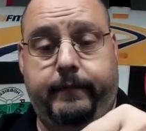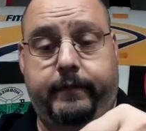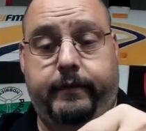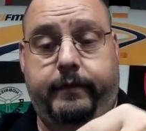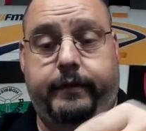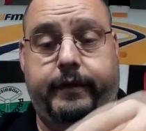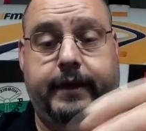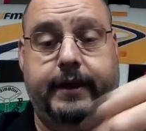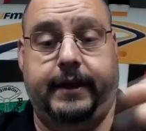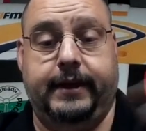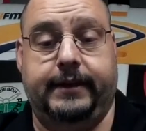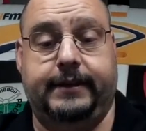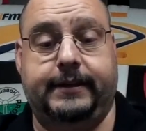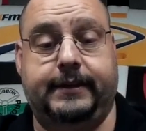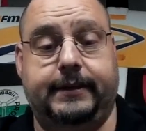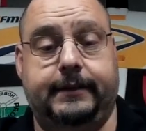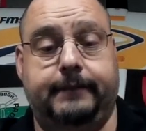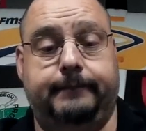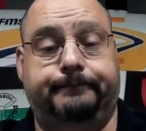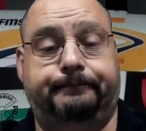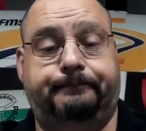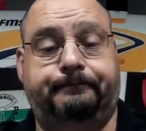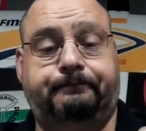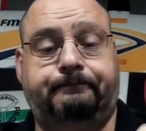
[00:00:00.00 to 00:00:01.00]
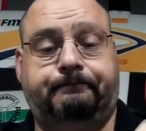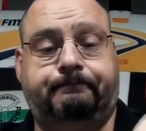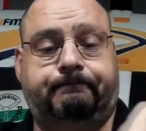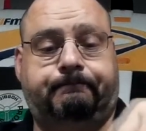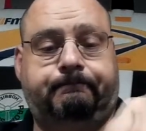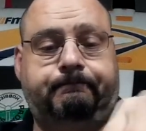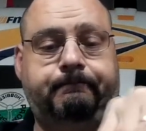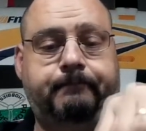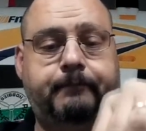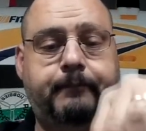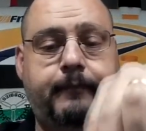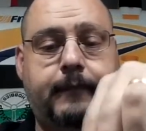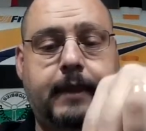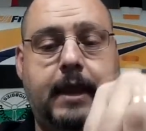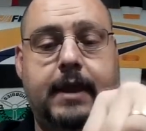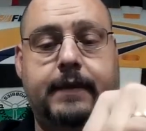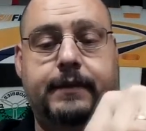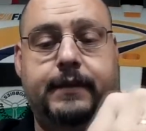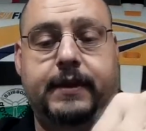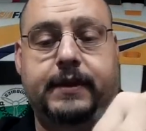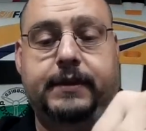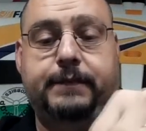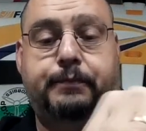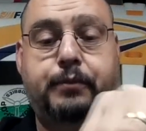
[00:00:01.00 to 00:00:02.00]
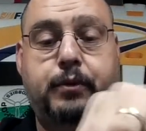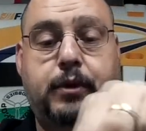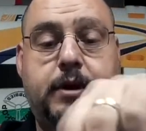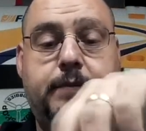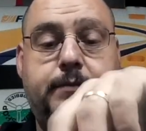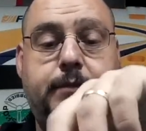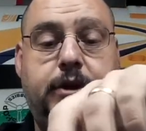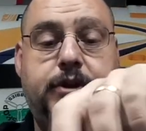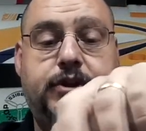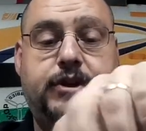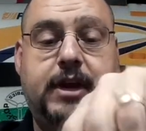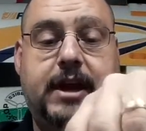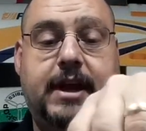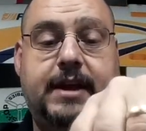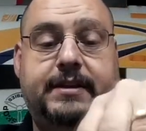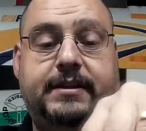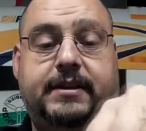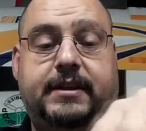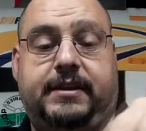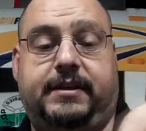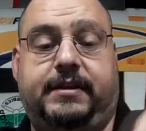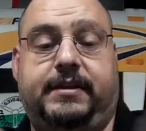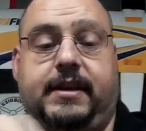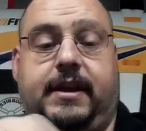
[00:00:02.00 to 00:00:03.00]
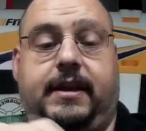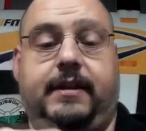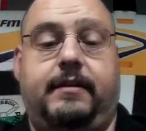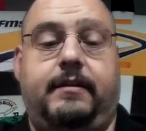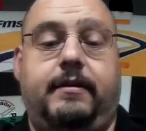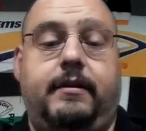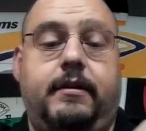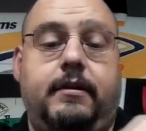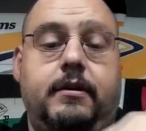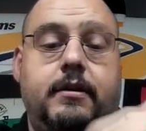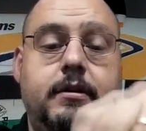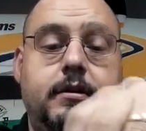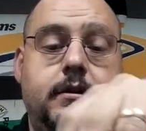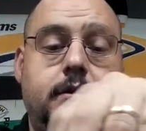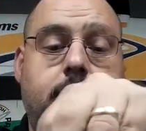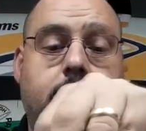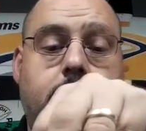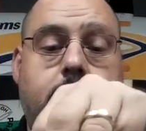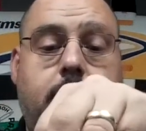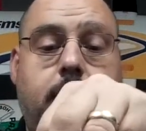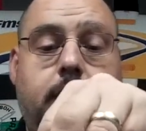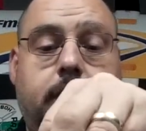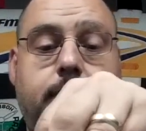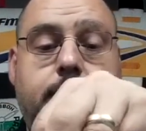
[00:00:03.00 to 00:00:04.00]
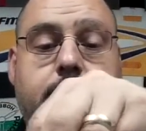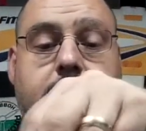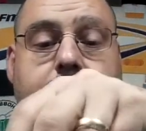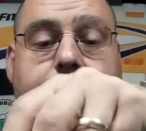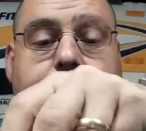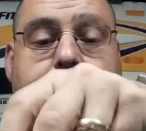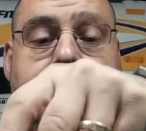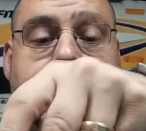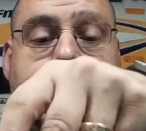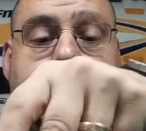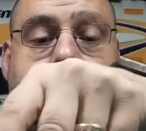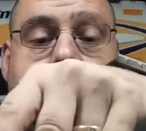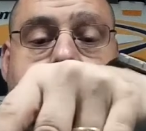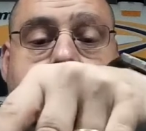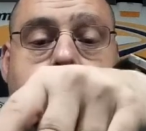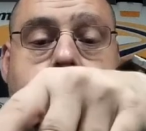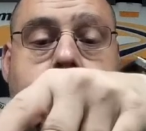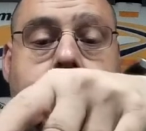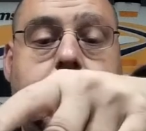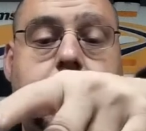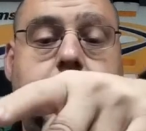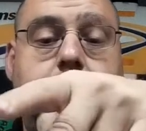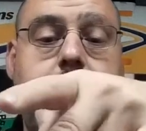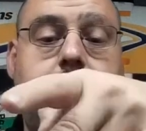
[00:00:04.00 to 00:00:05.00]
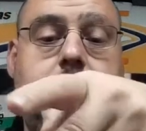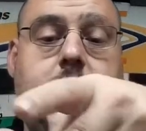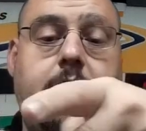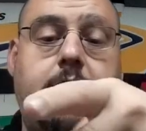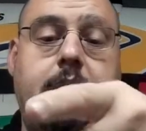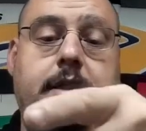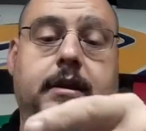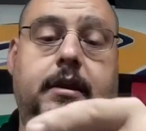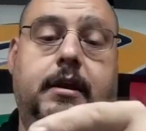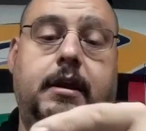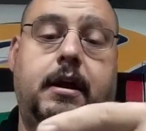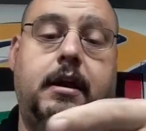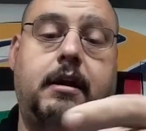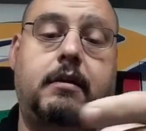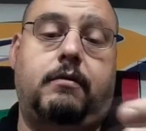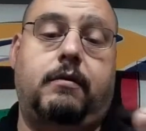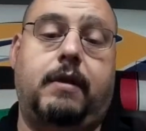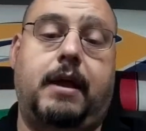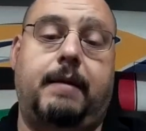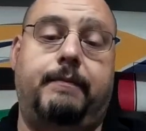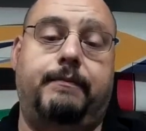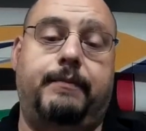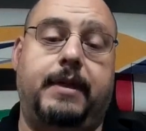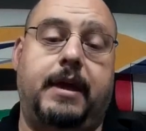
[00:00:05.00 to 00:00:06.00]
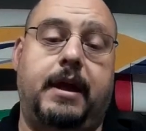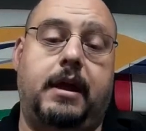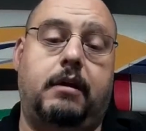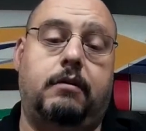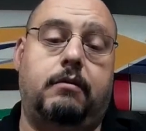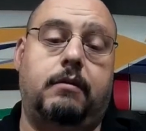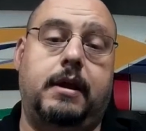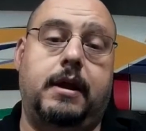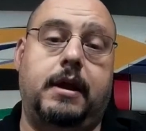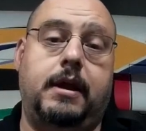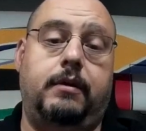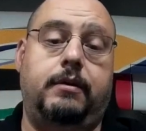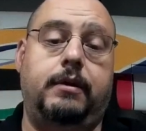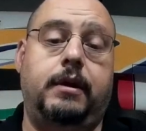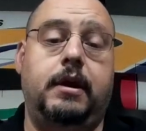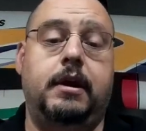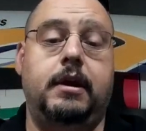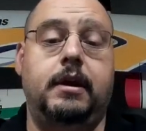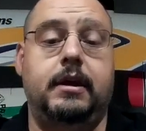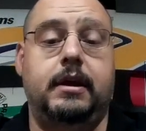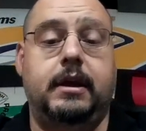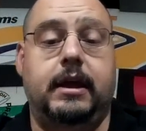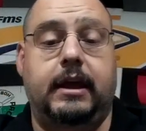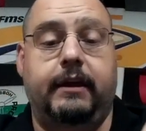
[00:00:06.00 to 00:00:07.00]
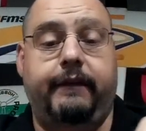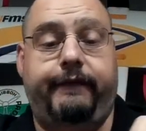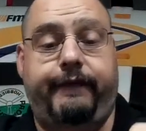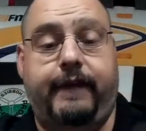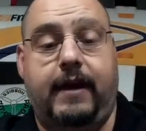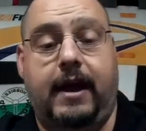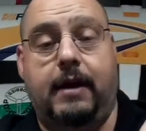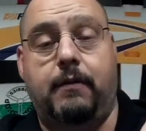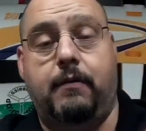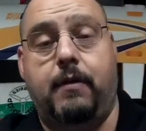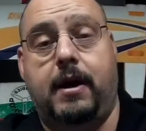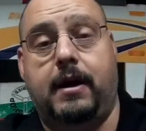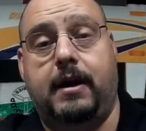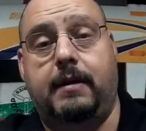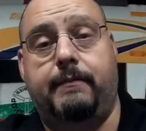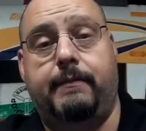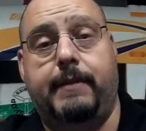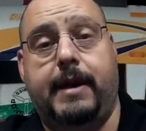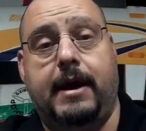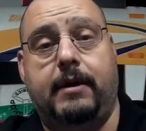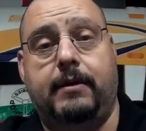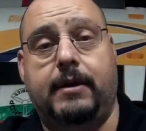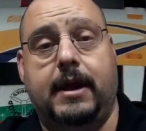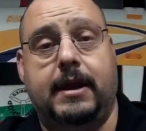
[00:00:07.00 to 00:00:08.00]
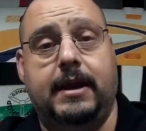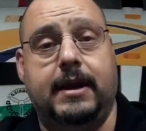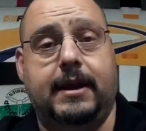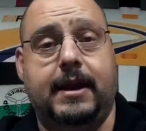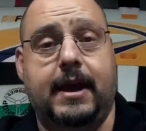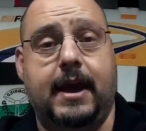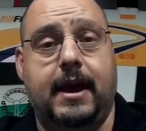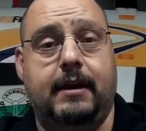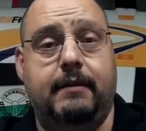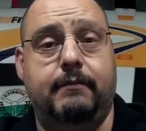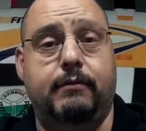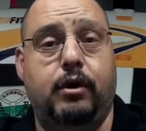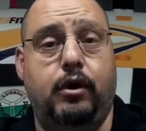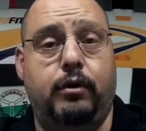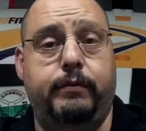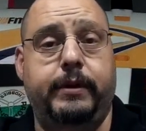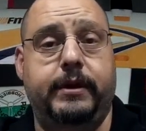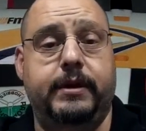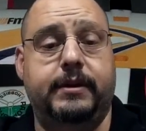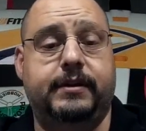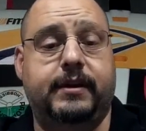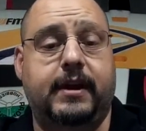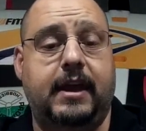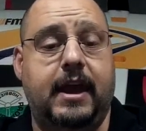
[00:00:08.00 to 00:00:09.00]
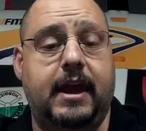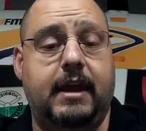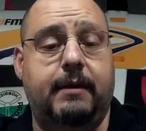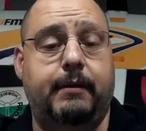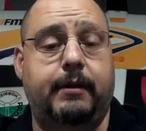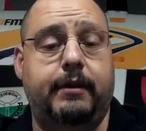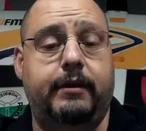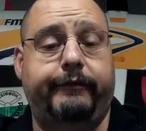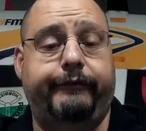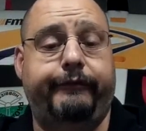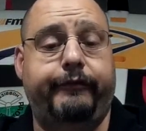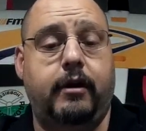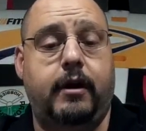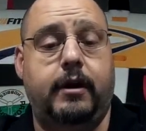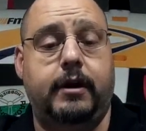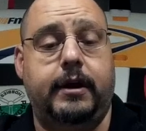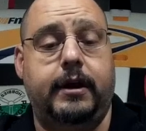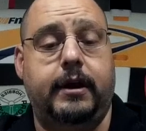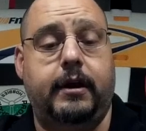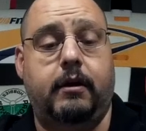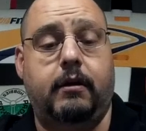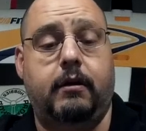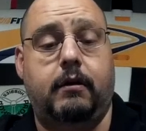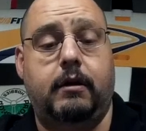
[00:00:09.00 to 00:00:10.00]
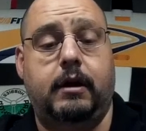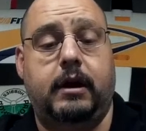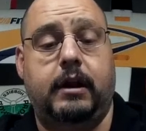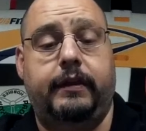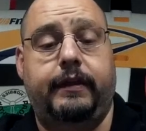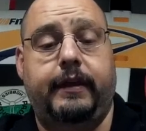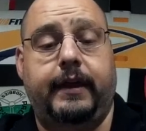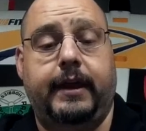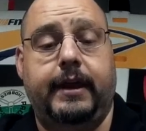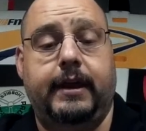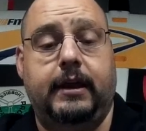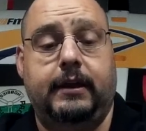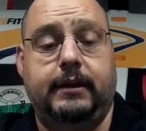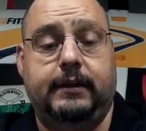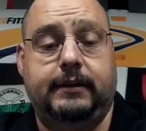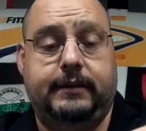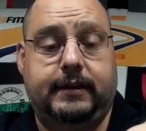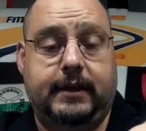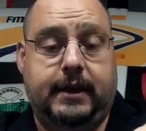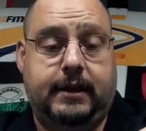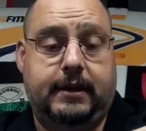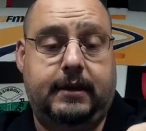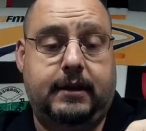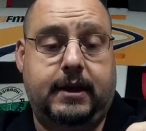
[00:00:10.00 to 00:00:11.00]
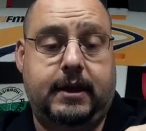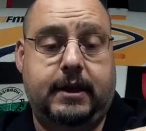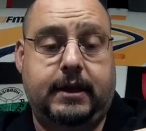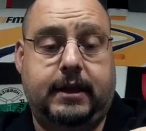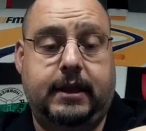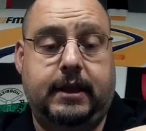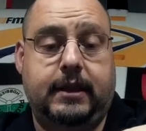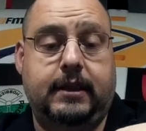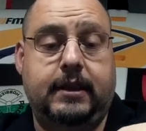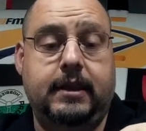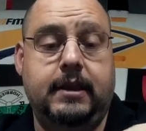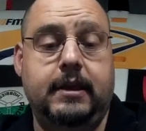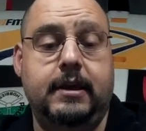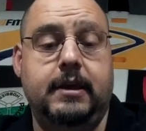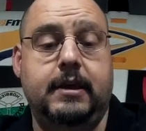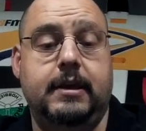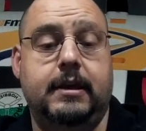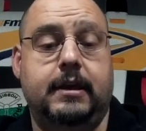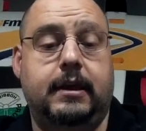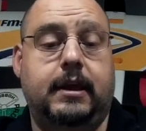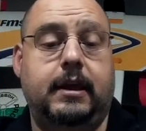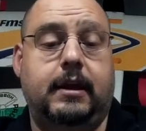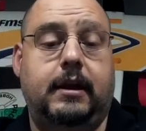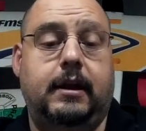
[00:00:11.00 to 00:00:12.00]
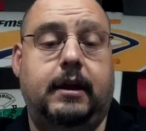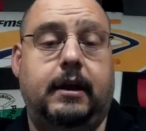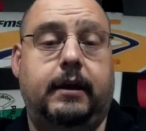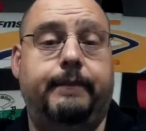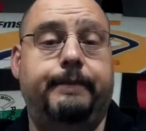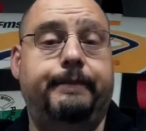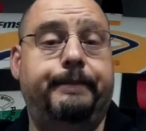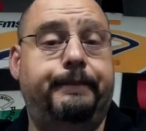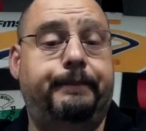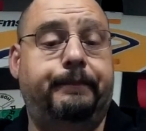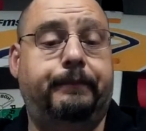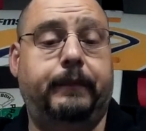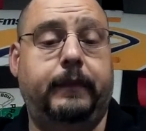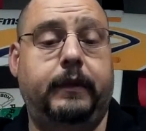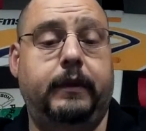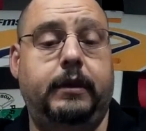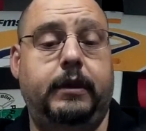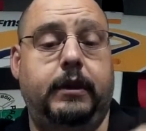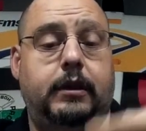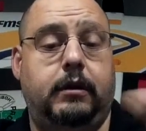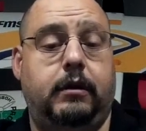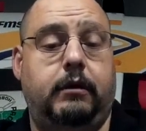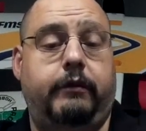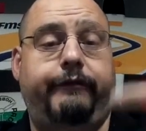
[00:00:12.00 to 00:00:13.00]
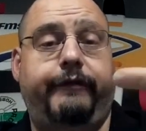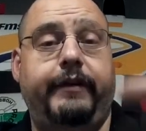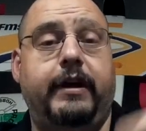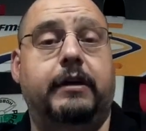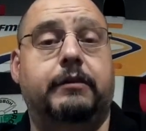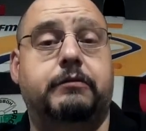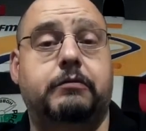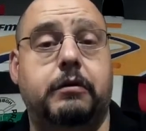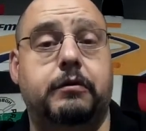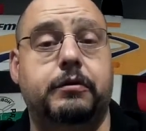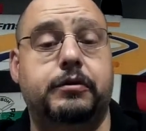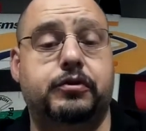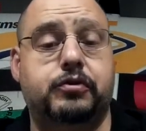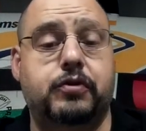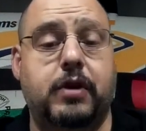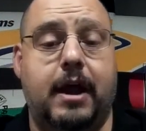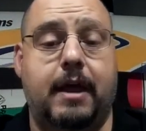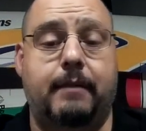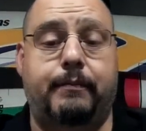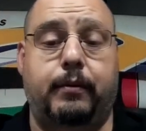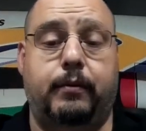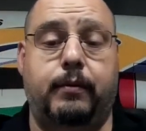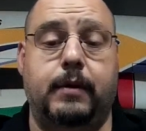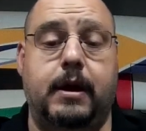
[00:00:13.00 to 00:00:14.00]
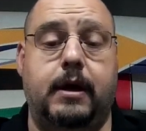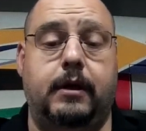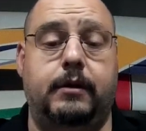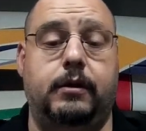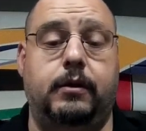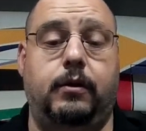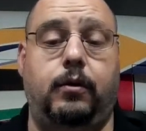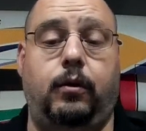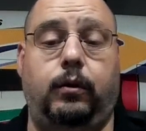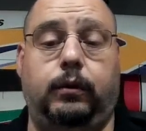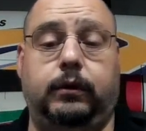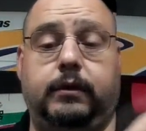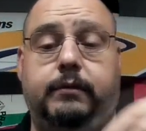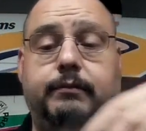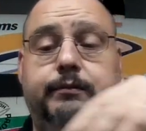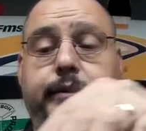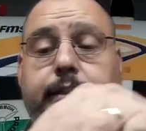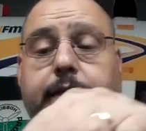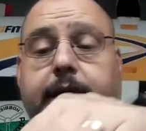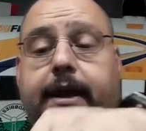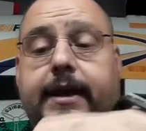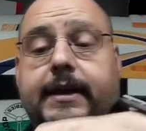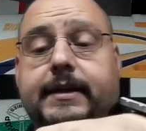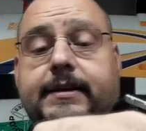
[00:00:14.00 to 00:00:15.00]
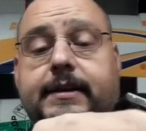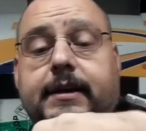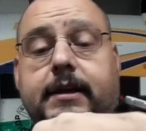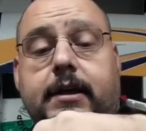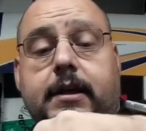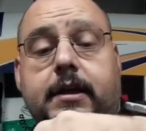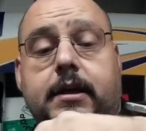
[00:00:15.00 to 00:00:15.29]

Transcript: this, and this pretty much has to sit all the way back here and kind of wrap that around if I want to mount any kind of Mobius cam on the front here or anything else that I can get a, you know, Velcro strap around and hold in place.